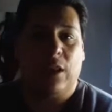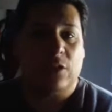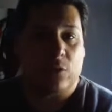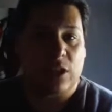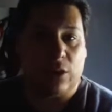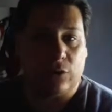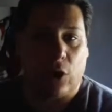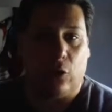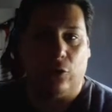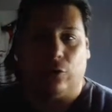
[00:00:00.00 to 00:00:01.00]
because they were still
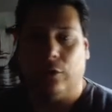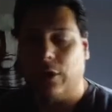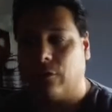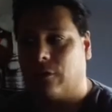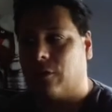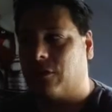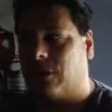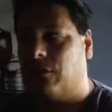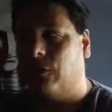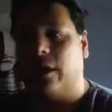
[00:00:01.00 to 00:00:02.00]
told, and they're
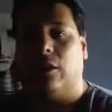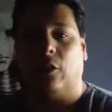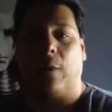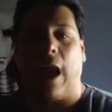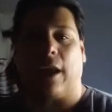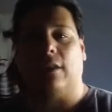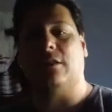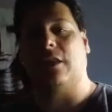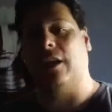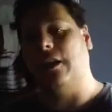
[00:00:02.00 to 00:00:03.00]
still, we can look back
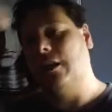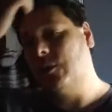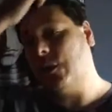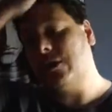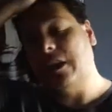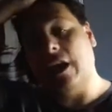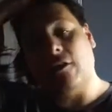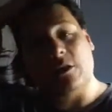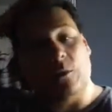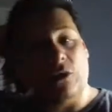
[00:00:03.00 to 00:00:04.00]
and say, especially
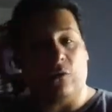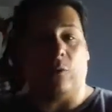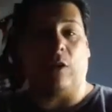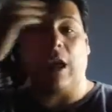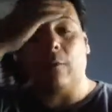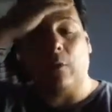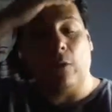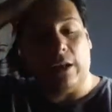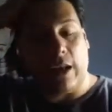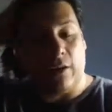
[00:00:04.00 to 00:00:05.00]
now because most of them have
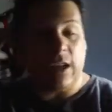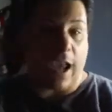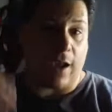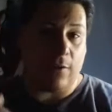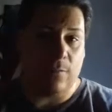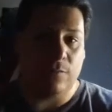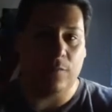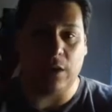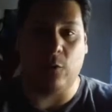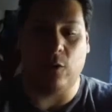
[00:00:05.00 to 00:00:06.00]
been written down now,
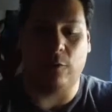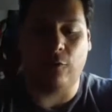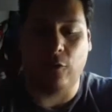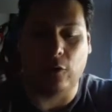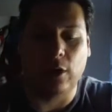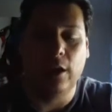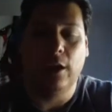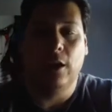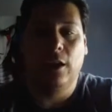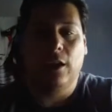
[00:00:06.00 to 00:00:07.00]
but they weren't before.
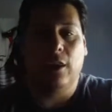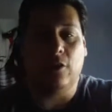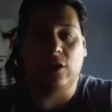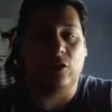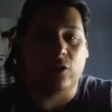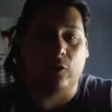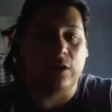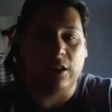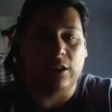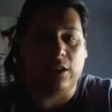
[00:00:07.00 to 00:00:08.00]
They're still
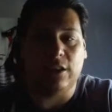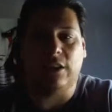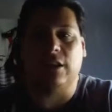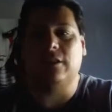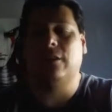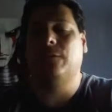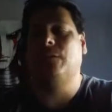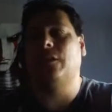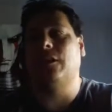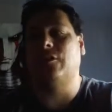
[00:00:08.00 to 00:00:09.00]
stories, and they still exist.
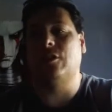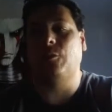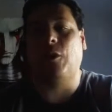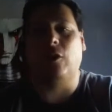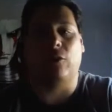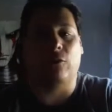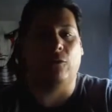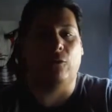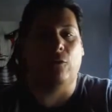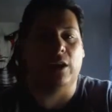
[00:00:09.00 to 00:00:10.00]
They're still part of
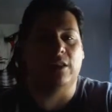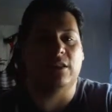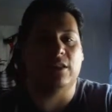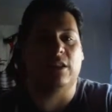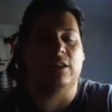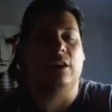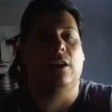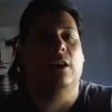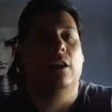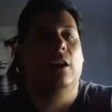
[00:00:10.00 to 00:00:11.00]
what has existed.